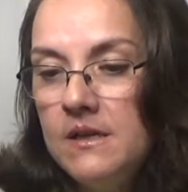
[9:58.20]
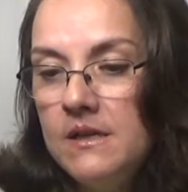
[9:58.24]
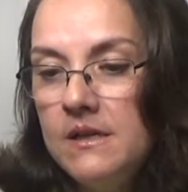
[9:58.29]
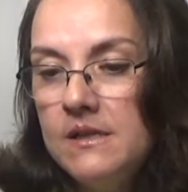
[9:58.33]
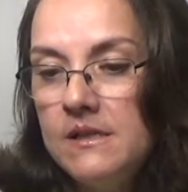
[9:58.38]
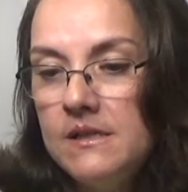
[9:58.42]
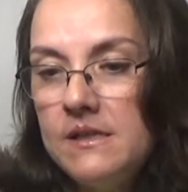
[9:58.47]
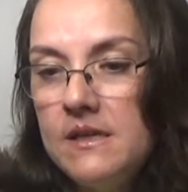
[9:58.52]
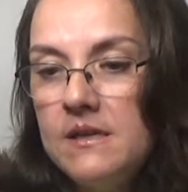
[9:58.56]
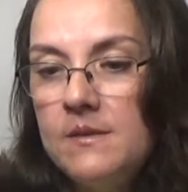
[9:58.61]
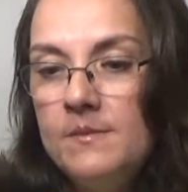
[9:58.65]

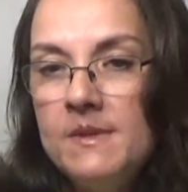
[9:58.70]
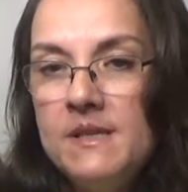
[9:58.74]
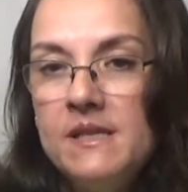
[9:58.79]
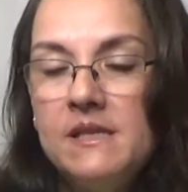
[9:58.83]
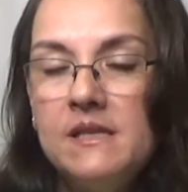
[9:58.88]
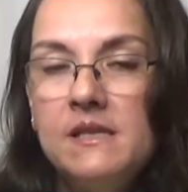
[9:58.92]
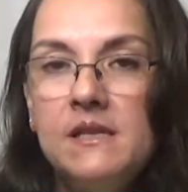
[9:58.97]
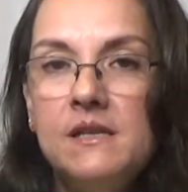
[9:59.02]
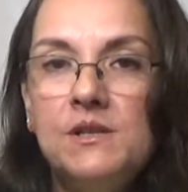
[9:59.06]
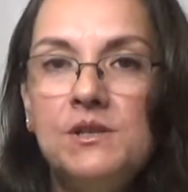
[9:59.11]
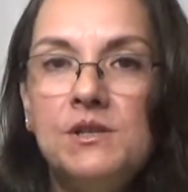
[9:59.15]
Cinnamon
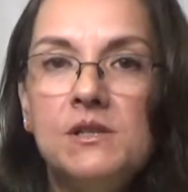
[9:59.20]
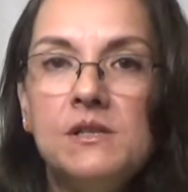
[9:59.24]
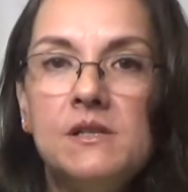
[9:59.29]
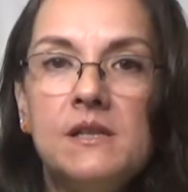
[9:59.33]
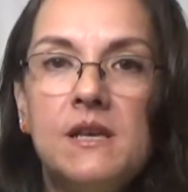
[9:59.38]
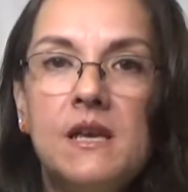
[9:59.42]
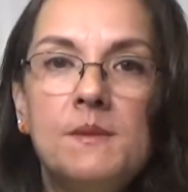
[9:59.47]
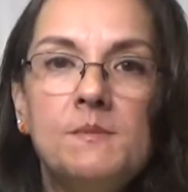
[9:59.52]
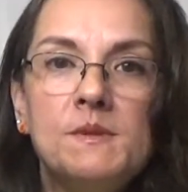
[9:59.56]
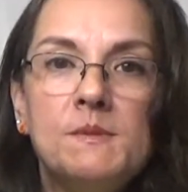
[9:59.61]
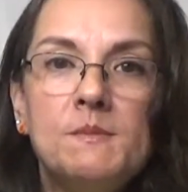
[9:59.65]
Stitches
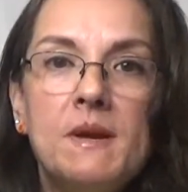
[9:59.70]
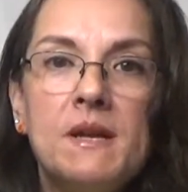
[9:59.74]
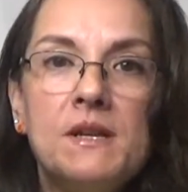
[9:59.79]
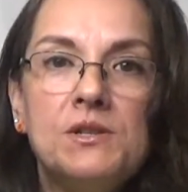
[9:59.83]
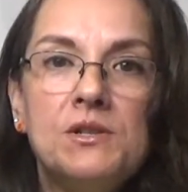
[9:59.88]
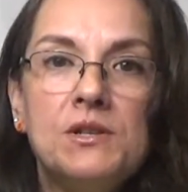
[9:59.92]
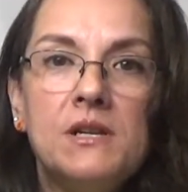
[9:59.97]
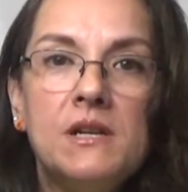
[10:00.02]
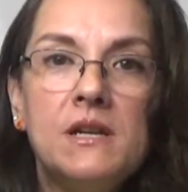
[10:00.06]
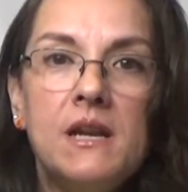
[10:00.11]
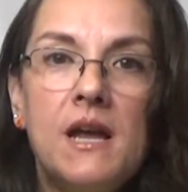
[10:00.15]
keeps
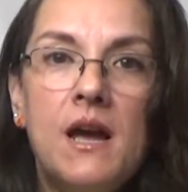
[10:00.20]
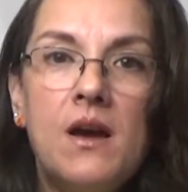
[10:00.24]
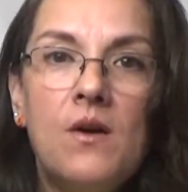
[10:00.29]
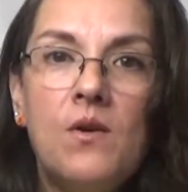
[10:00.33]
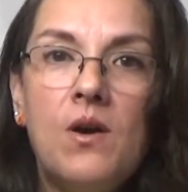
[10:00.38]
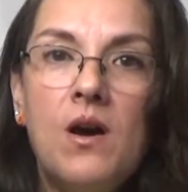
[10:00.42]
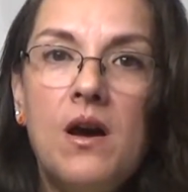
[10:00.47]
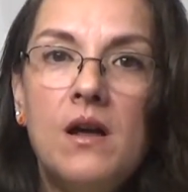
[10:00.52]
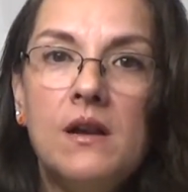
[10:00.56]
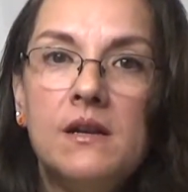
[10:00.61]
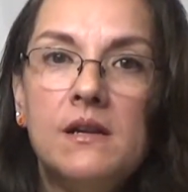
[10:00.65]
mentioning how
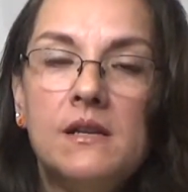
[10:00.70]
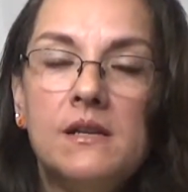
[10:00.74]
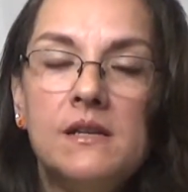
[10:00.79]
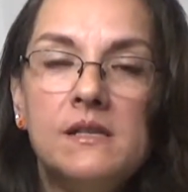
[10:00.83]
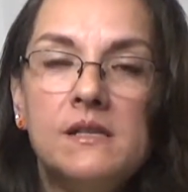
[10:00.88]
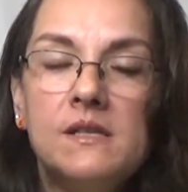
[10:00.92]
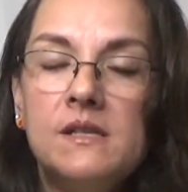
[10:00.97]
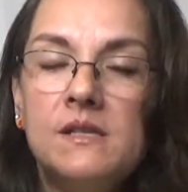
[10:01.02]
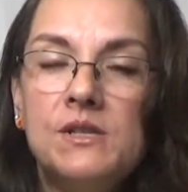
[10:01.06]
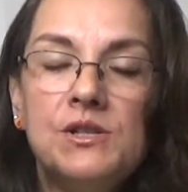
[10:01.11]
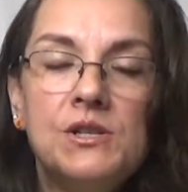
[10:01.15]
hot it
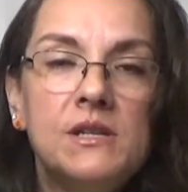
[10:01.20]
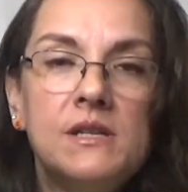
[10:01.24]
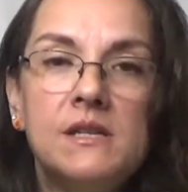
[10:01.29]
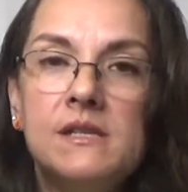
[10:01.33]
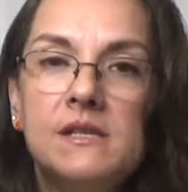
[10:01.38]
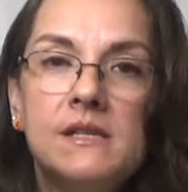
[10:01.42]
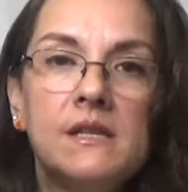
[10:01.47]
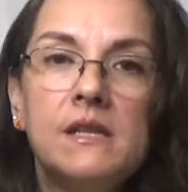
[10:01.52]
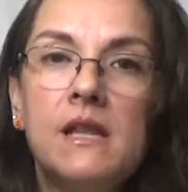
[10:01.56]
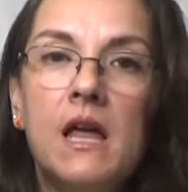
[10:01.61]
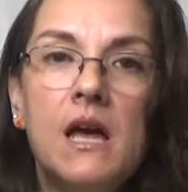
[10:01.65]
is, and she
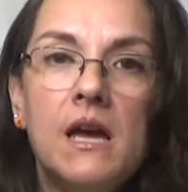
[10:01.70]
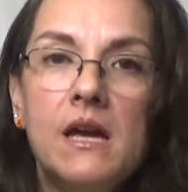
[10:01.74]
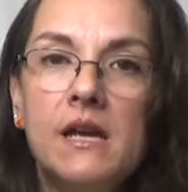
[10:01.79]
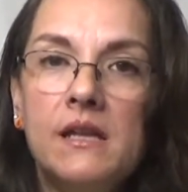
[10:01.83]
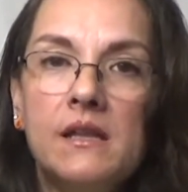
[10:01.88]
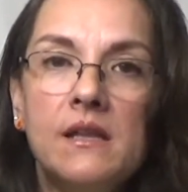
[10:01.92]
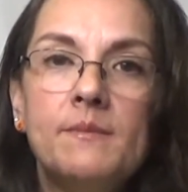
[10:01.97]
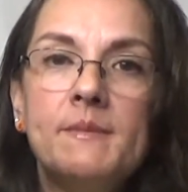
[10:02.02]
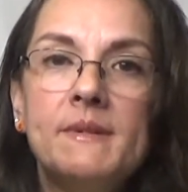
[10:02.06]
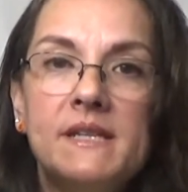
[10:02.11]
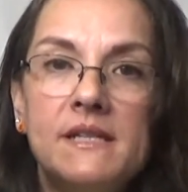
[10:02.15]
isn't lying.
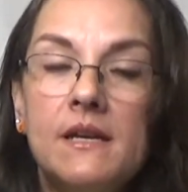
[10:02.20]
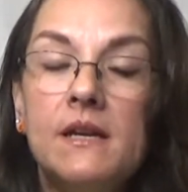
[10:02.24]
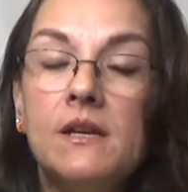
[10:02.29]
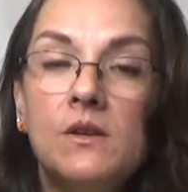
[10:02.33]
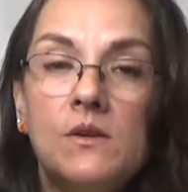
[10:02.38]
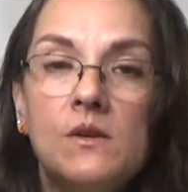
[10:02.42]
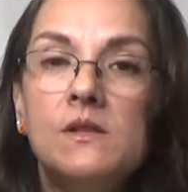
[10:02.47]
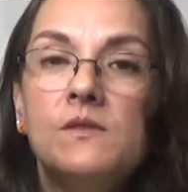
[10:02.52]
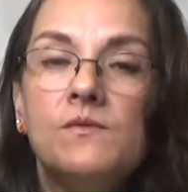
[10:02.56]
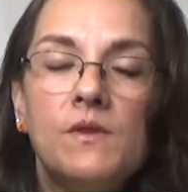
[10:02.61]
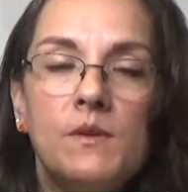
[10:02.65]
Let me tell you,
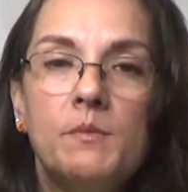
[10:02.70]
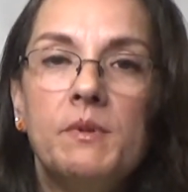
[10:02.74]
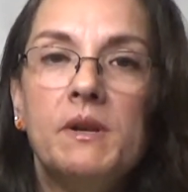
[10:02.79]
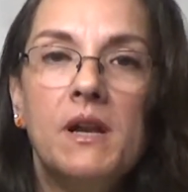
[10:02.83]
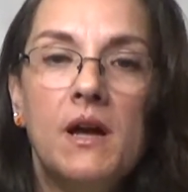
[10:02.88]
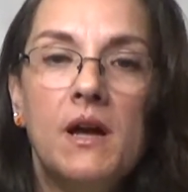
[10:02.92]
it's flipping